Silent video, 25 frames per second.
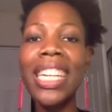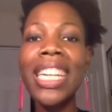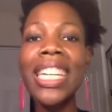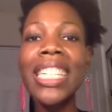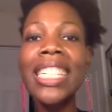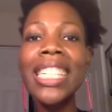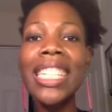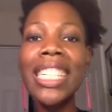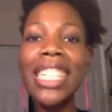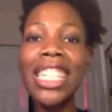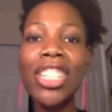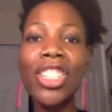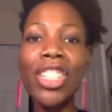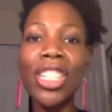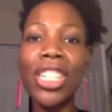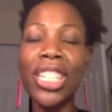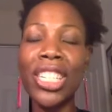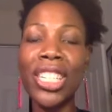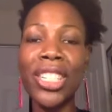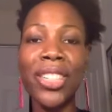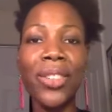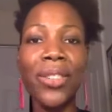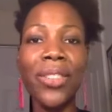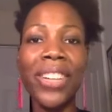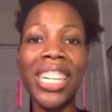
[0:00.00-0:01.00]
In
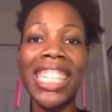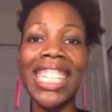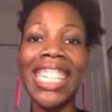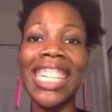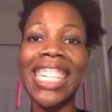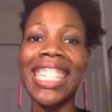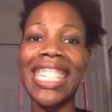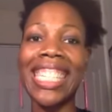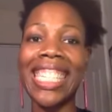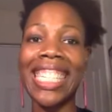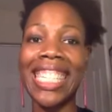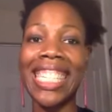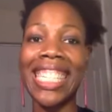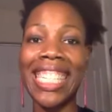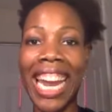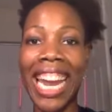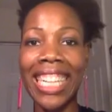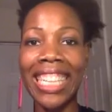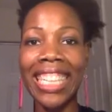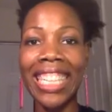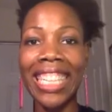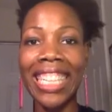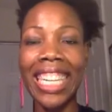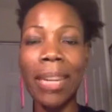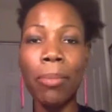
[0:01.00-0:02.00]
addition to doing these
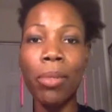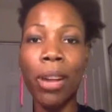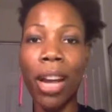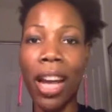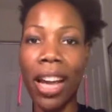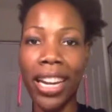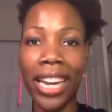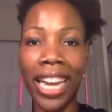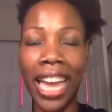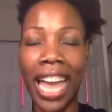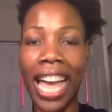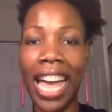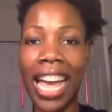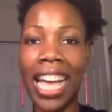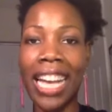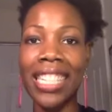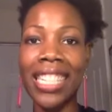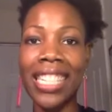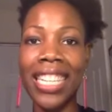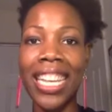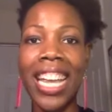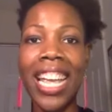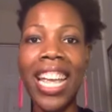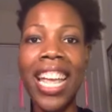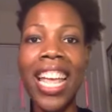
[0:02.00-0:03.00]
daily
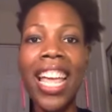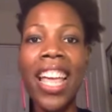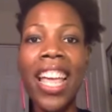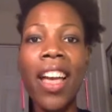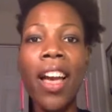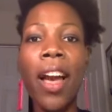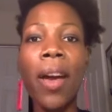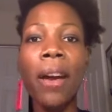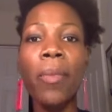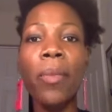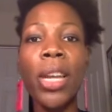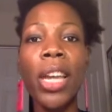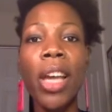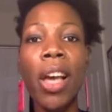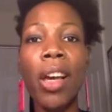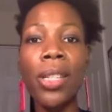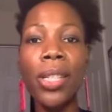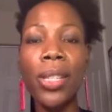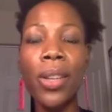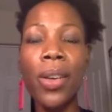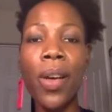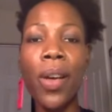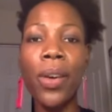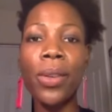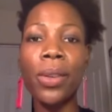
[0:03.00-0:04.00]
broadcasts,
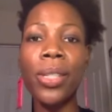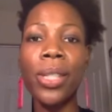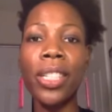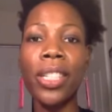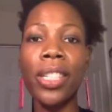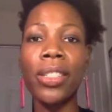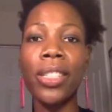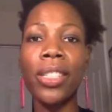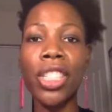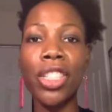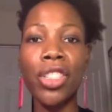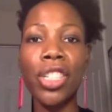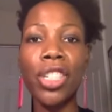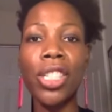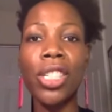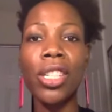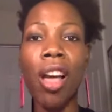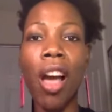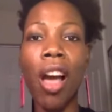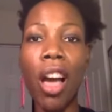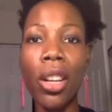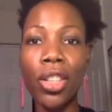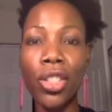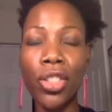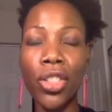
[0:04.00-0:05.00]
we also host a
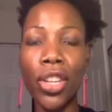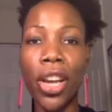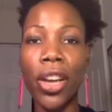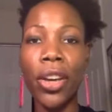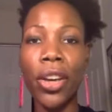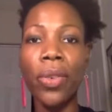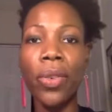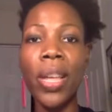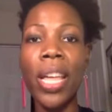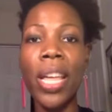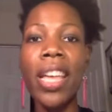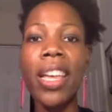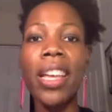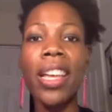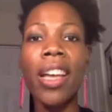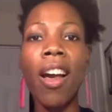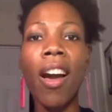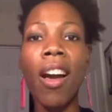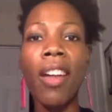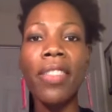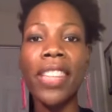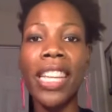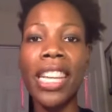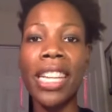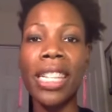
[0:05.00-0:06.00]
Christian talk show
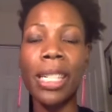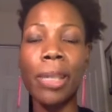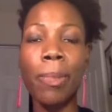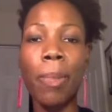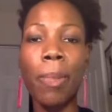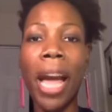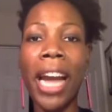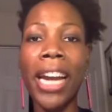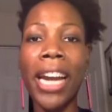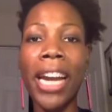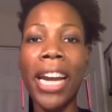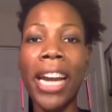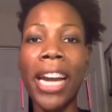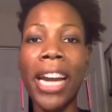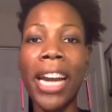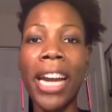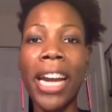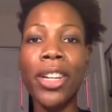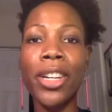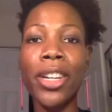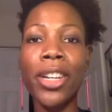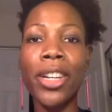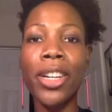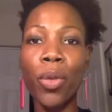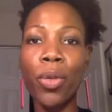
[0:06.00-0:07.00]
called the
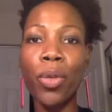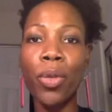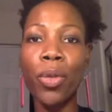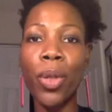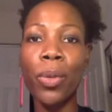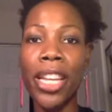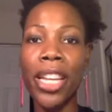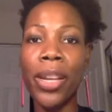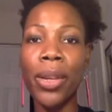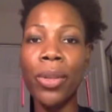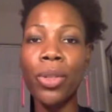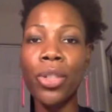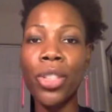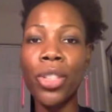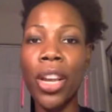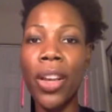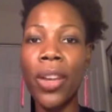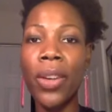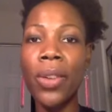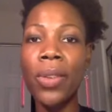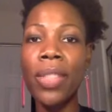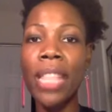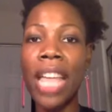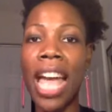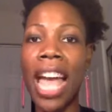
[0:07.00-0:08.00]
Inspired Overflow Radio
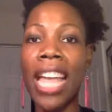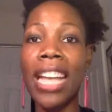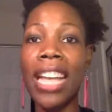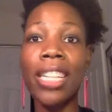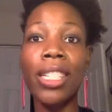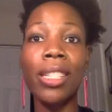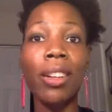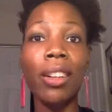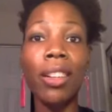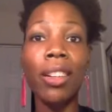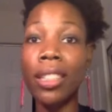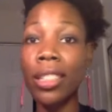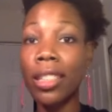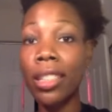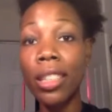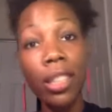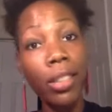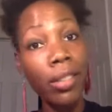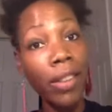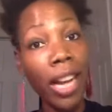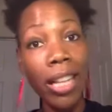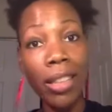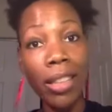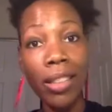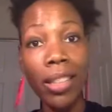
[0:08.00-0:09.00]
Show that is
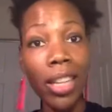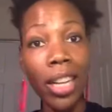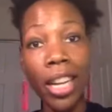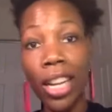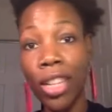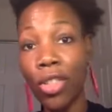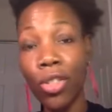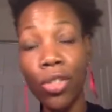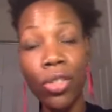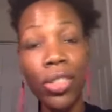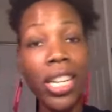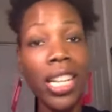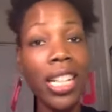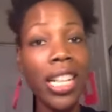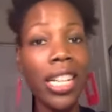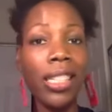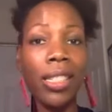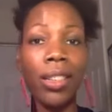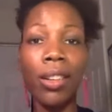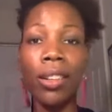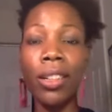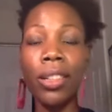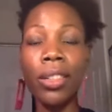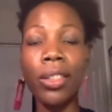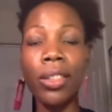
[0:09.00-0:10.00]
heard throughout the country,
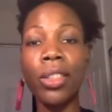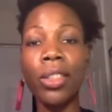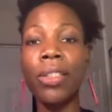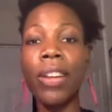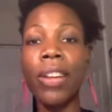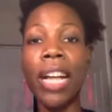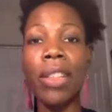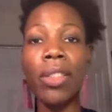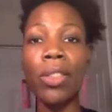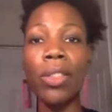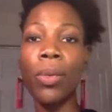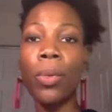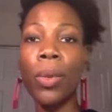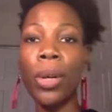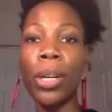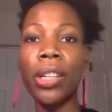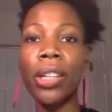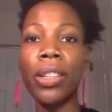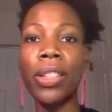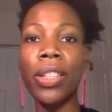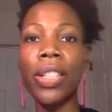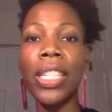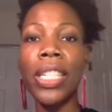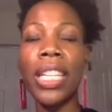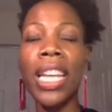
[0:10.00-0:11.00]
that's heard throughout the
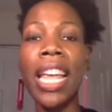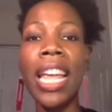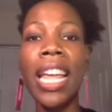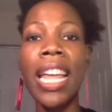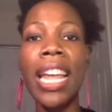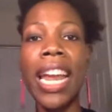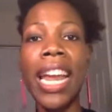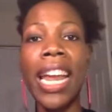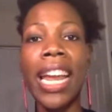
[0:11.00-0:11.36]
world.